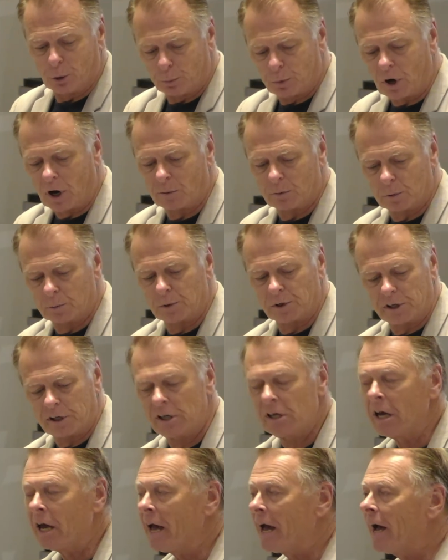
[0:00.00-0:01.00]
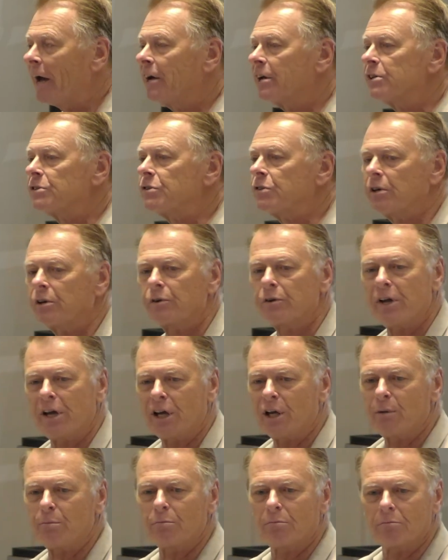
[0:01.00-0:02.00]
probably has their
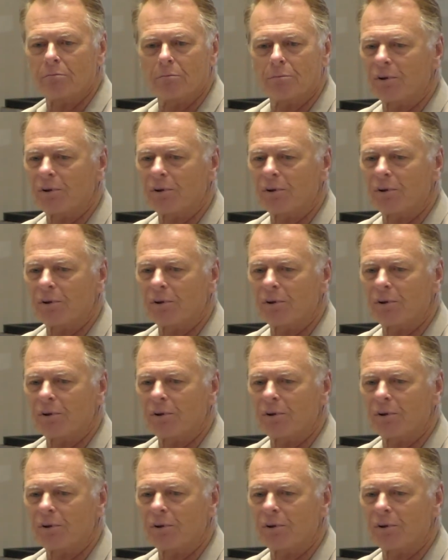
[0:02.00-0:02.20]
name